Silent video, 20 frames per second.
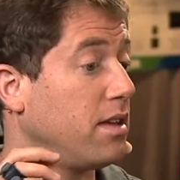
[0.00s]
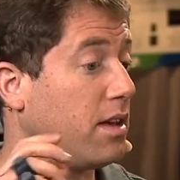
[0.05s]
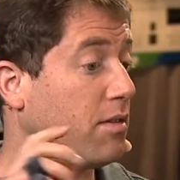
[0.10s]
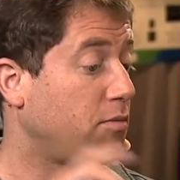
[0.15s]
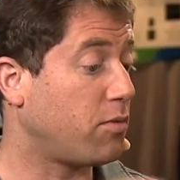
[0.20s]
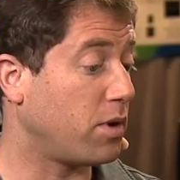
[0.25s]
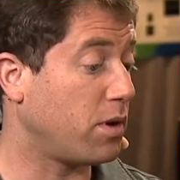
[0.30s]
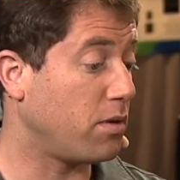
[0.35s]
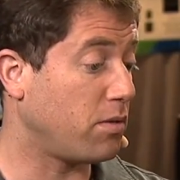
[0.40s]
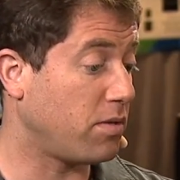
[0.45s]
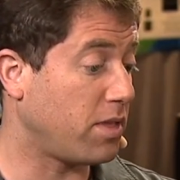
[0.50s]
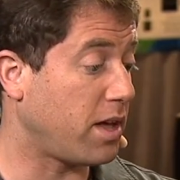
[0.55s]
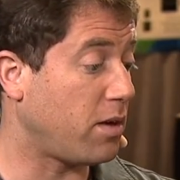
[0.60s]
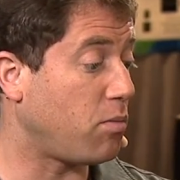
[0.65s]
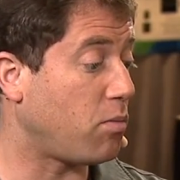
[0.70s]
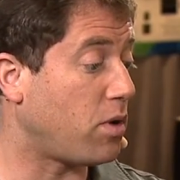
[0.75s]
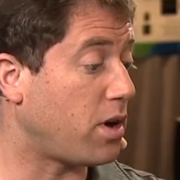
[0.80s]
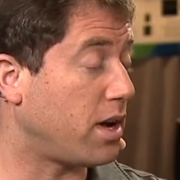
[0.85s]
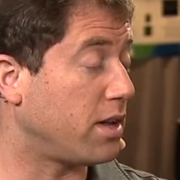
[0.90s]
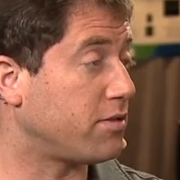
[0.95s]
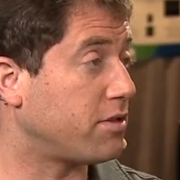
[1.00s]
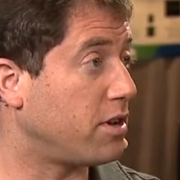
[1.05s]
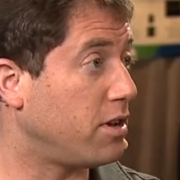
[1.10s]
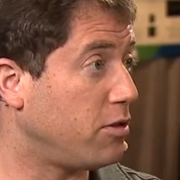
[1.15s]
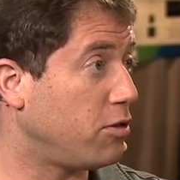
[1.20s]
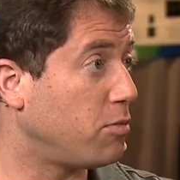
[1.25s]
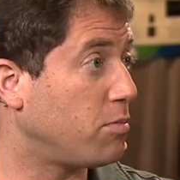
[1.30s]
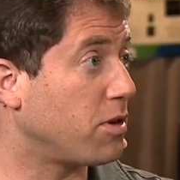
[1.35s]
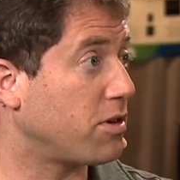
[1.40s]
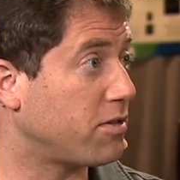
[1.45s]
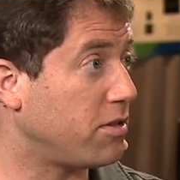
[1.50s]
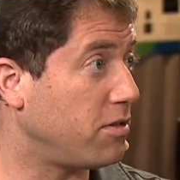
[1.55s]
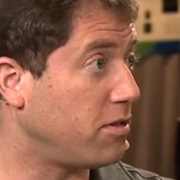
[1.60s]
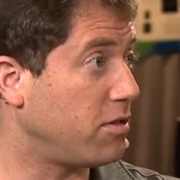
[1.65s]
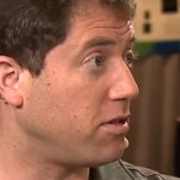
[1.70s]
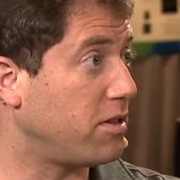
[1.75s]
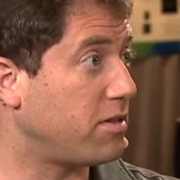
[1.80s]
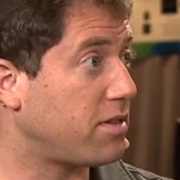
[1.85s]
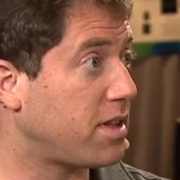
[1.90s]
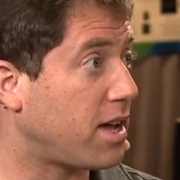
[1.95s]
If we then watch a new person
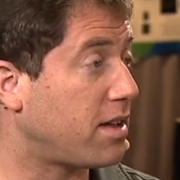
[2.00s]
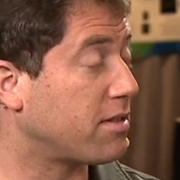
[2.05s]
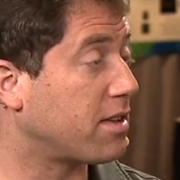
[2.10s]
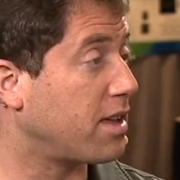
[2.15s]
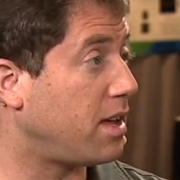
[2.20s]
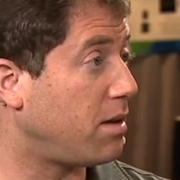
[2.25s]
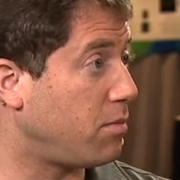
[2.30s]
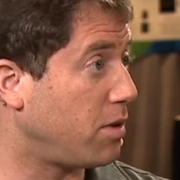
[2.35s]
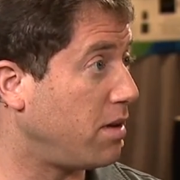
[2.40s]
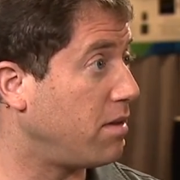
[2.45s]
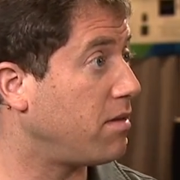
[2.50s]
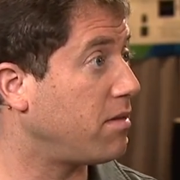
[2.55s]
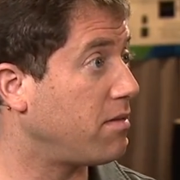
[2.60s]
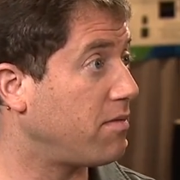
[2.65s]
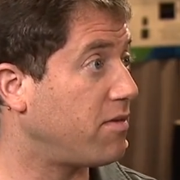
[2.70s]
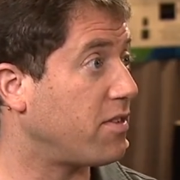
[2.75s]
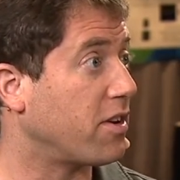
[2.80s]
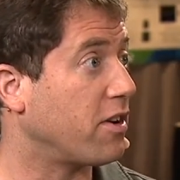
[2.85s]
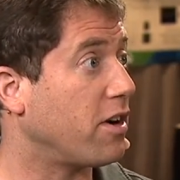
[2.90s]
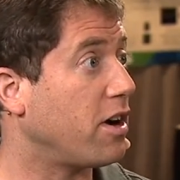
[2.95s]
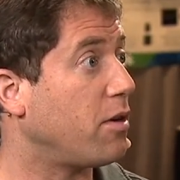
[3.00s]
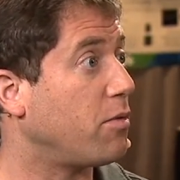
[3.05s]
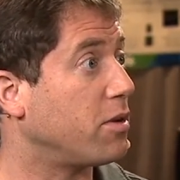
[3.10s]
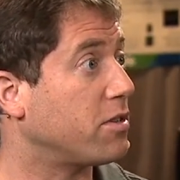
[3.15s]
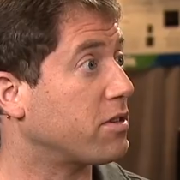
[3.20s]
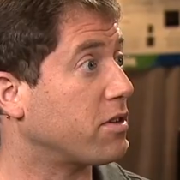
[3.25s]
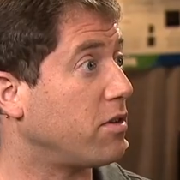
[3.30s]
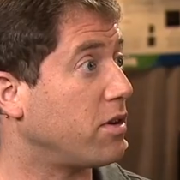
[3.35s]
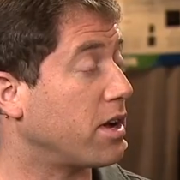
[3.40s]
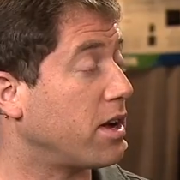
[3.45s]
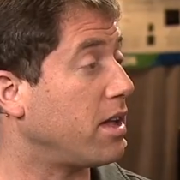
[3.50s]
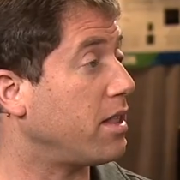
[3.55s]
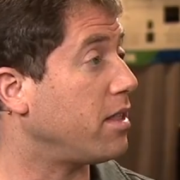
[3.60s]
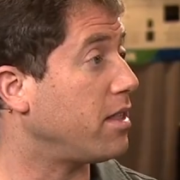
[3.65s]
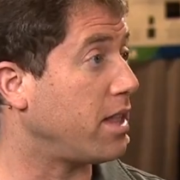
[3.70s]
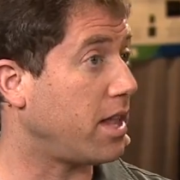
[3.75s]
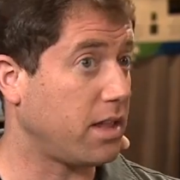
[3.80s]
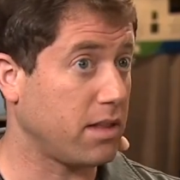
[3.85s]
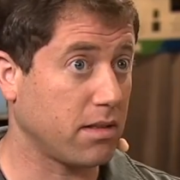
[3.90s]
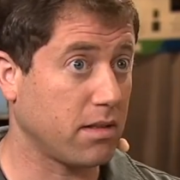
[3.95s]
do this task, can we figure out what's going on? And
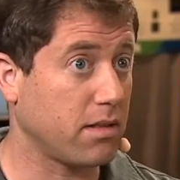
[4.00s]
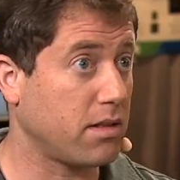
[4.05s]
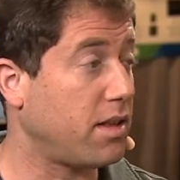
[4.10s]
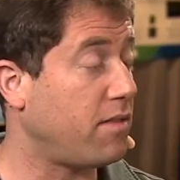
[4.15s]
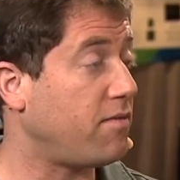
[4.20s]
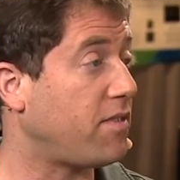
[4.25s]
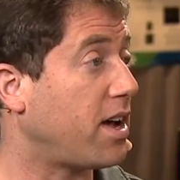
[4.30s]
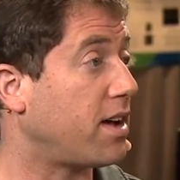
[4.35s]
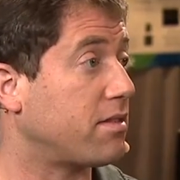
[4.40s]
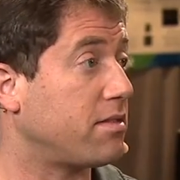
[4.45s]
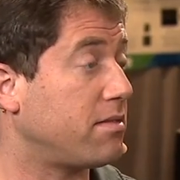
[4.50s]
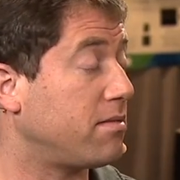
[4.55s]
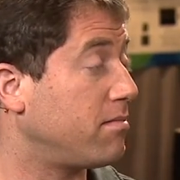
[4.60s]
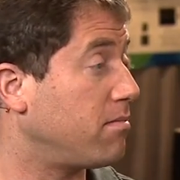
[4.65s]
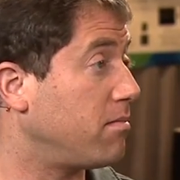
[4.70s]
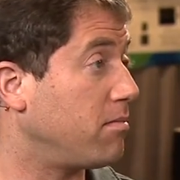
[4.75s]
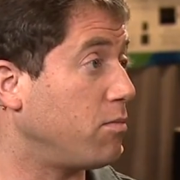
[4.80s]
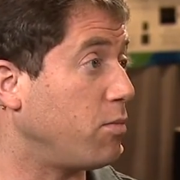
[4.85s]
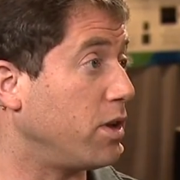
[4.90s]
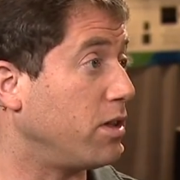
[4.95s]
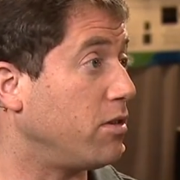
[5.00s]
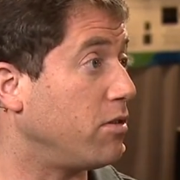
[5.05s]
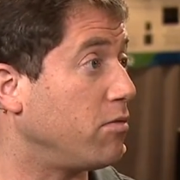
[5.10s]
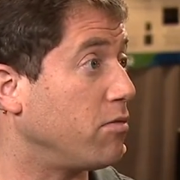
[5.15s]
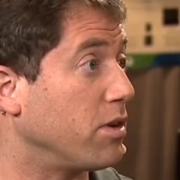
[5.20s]
then, wow. in fact, we do